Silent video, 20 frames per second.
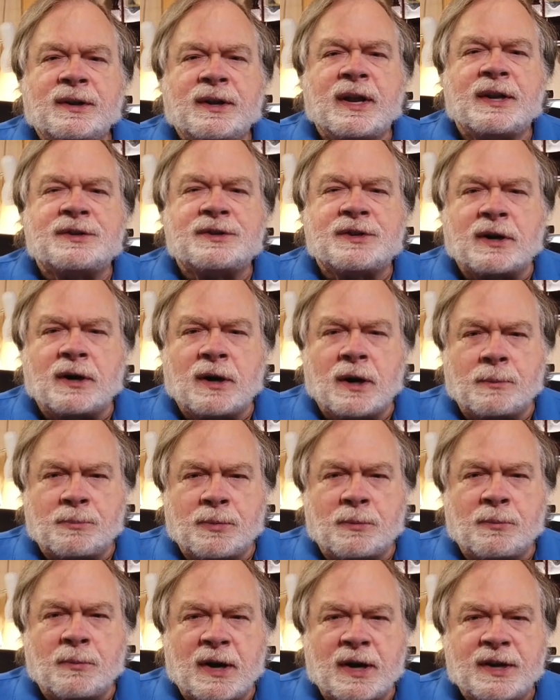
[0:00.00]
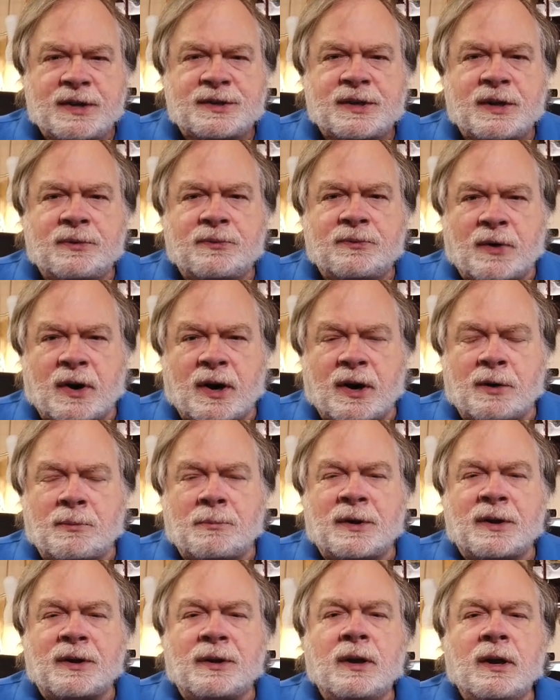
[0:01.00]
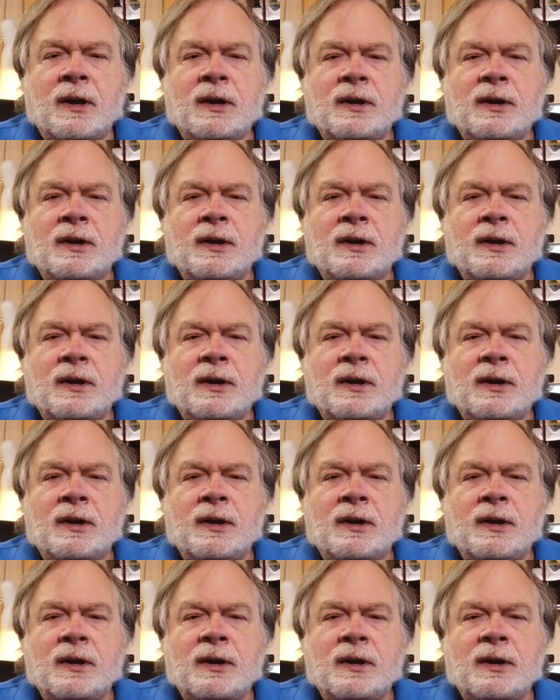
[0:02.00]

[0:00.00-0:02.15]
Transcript: that's a compromised environment.